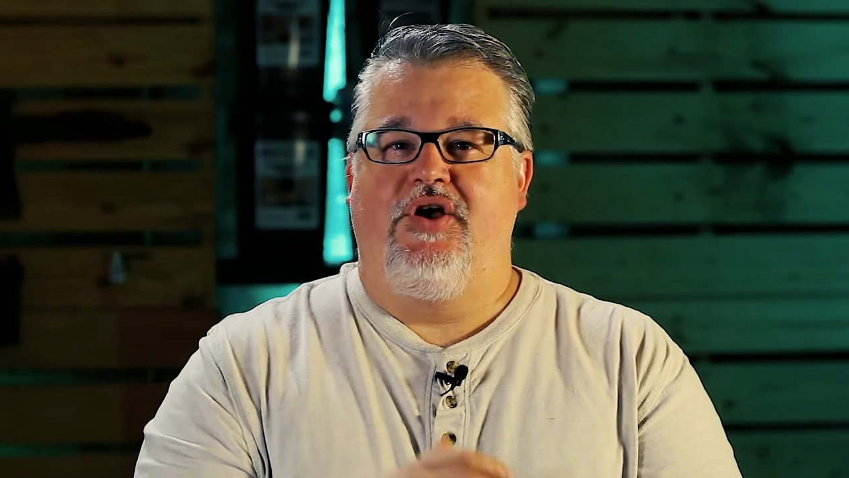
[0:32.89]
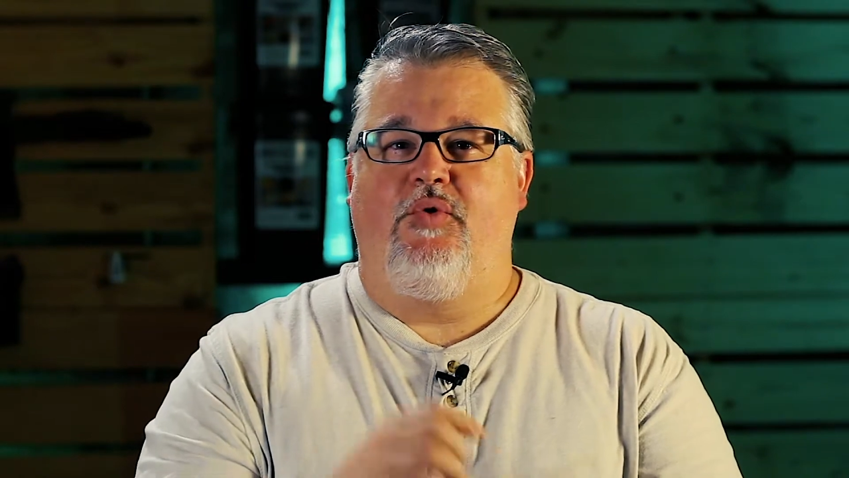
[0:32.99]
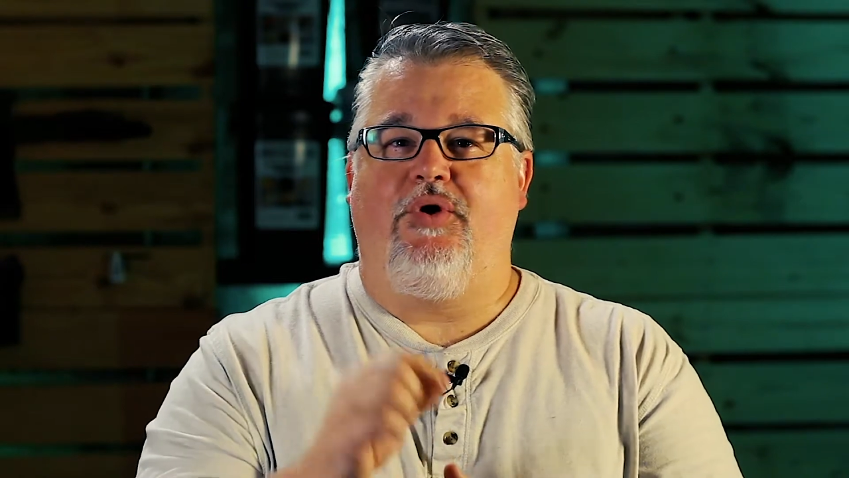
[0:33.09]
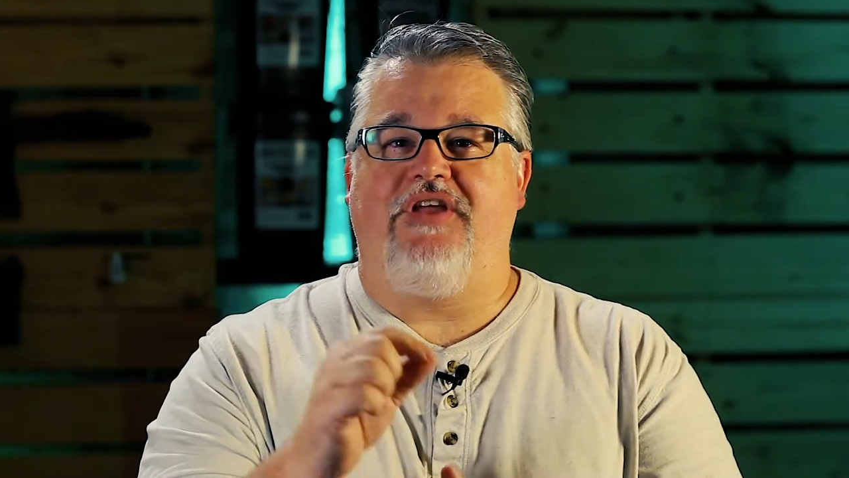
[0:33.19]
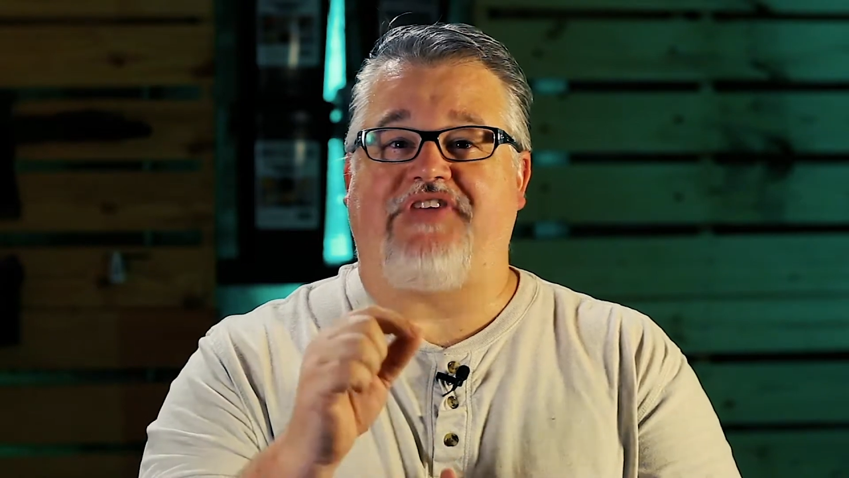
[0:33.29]

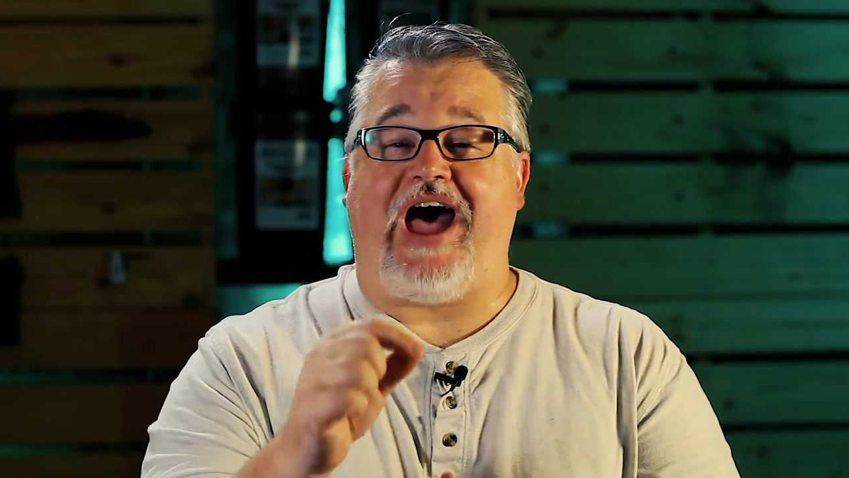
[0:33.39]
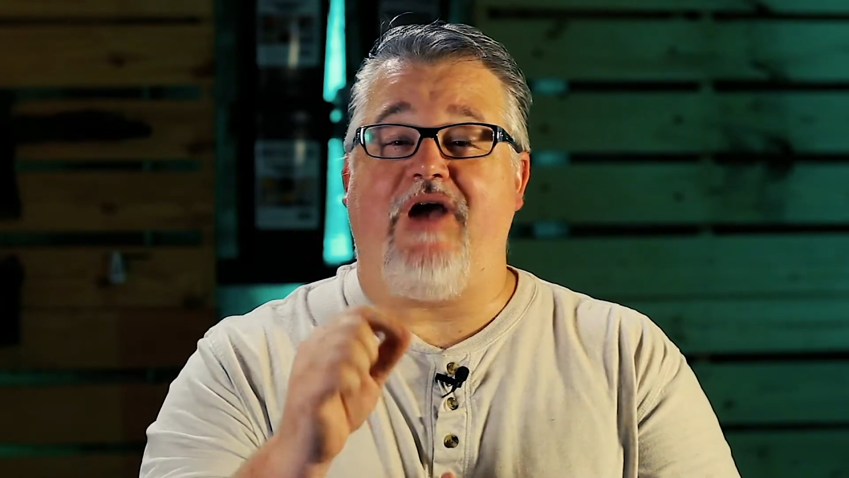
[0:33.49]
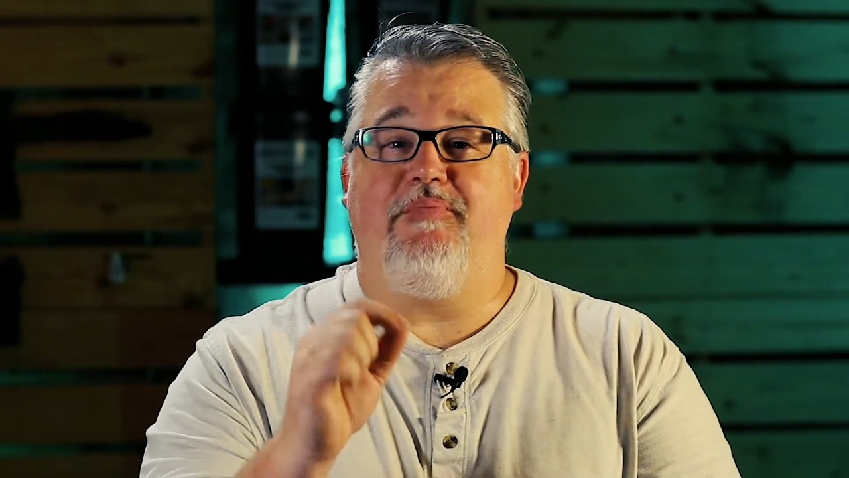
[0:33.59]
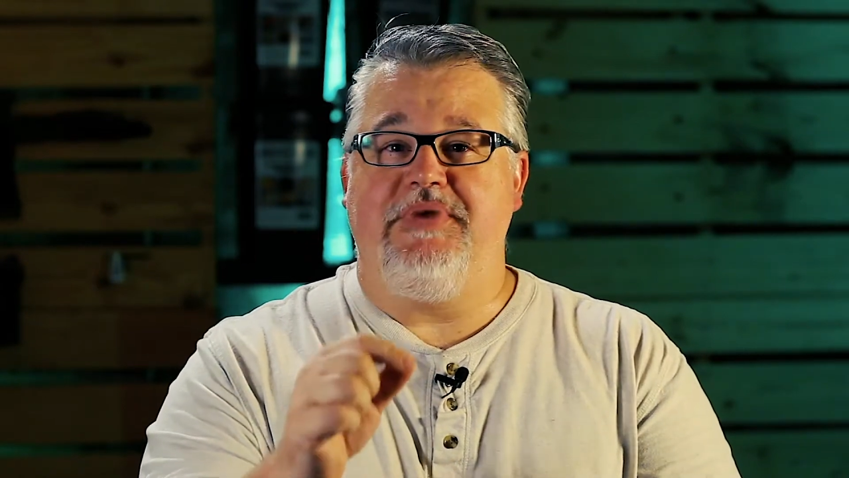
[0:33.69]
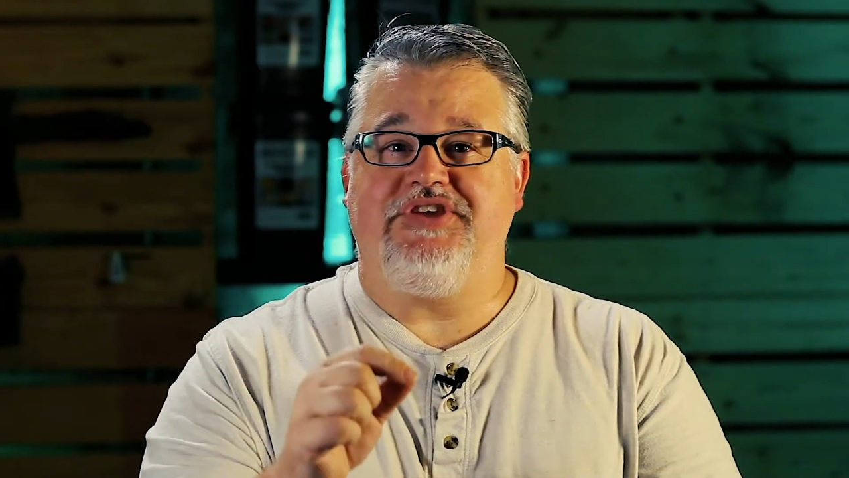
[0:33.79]
where it's
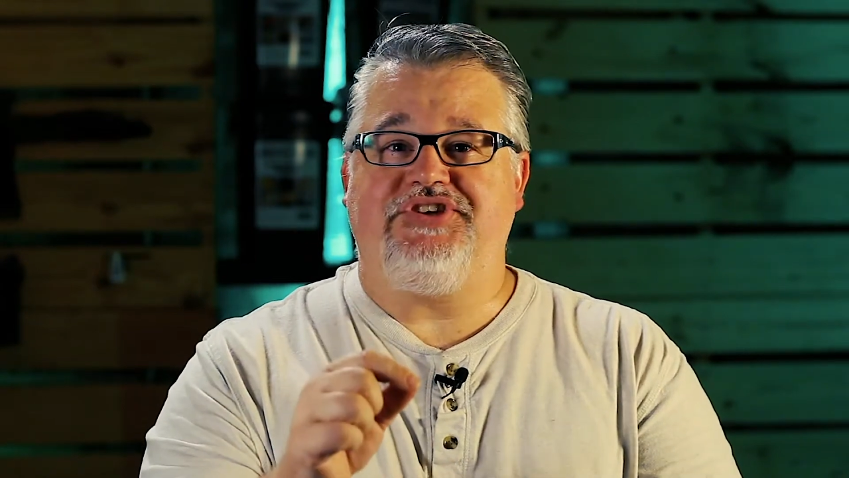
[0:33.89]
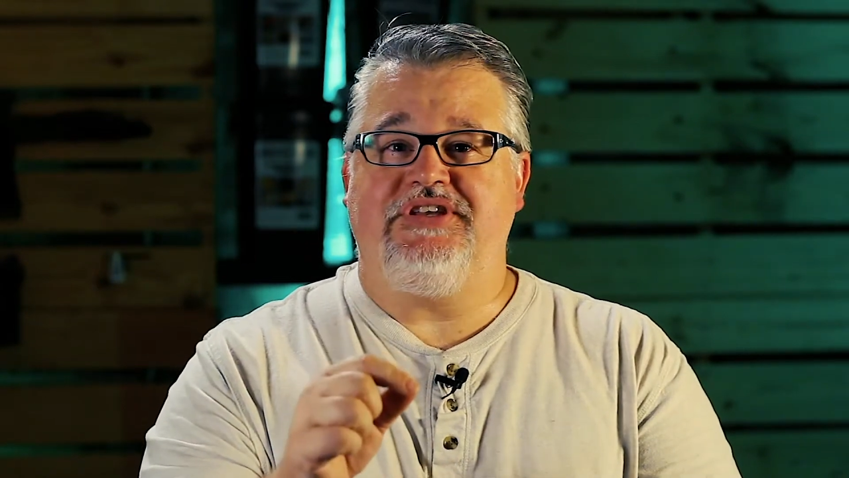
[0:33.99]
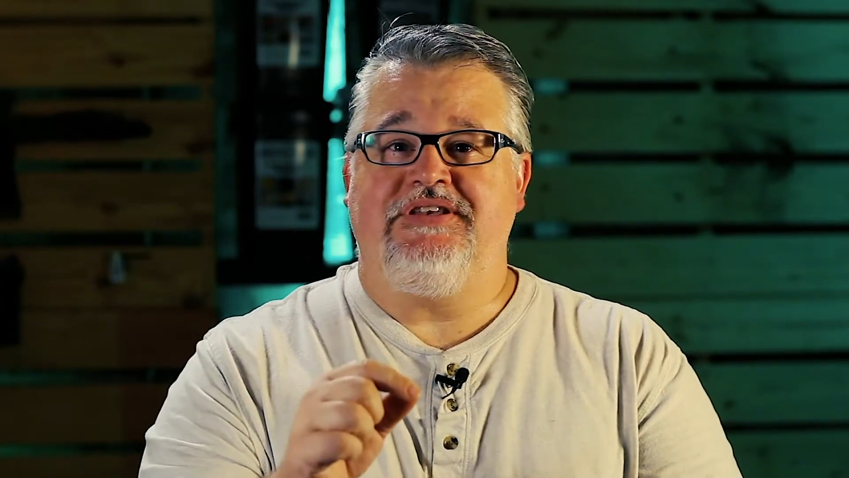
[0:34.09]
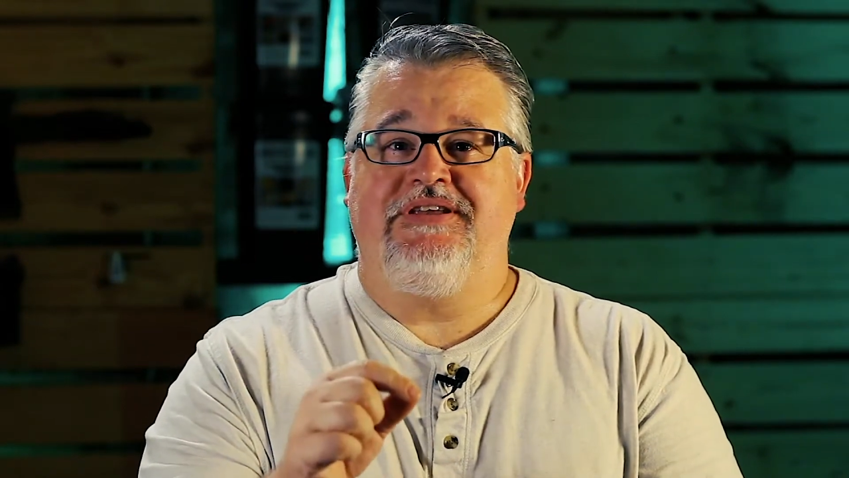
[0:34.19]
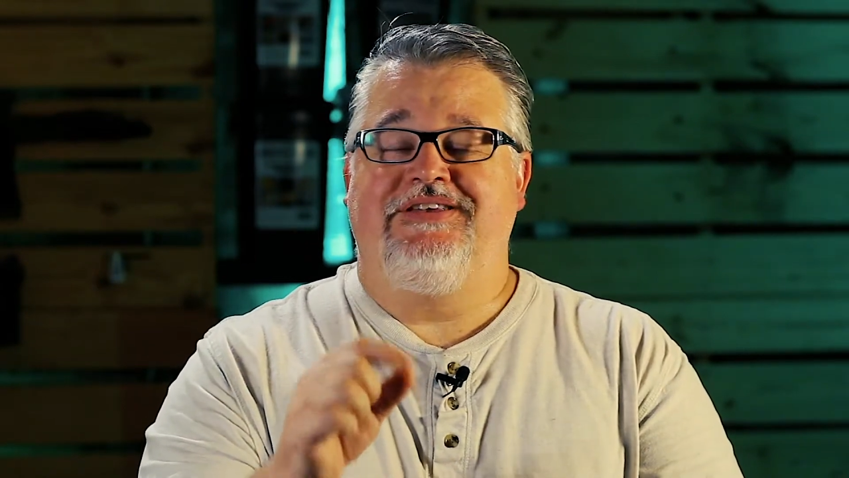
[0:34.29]
our mission